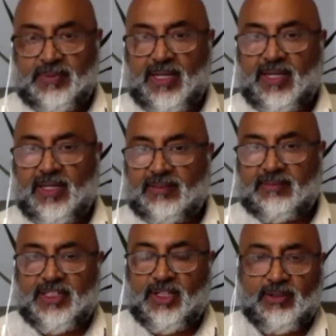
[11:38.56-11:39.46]
And,
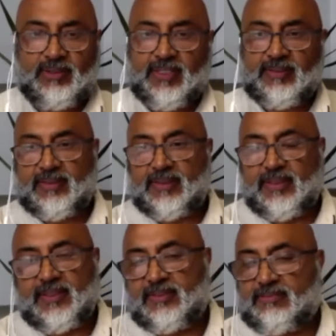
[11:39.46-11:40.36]

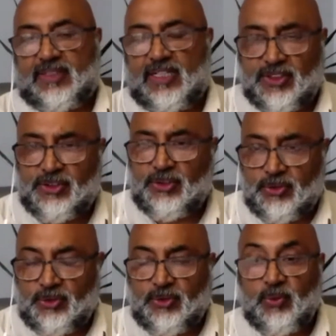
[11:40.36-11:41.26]
he continued to
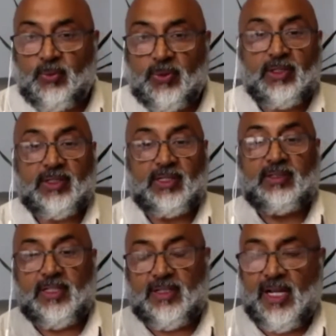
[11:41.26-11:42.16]
do work, and
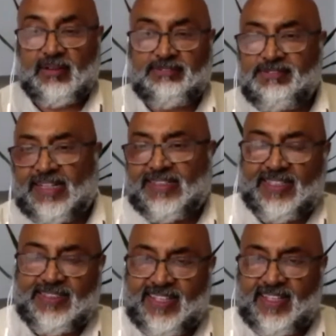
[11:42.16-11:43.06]
he got
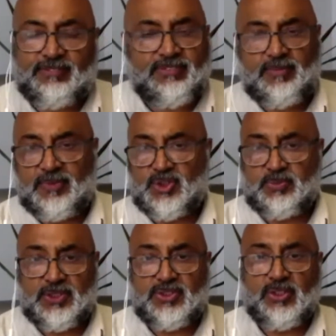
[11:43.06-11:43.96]
funding then from the
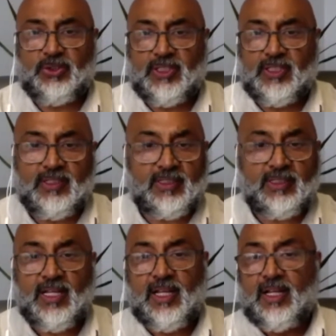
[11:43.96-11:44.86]
Smithsonian,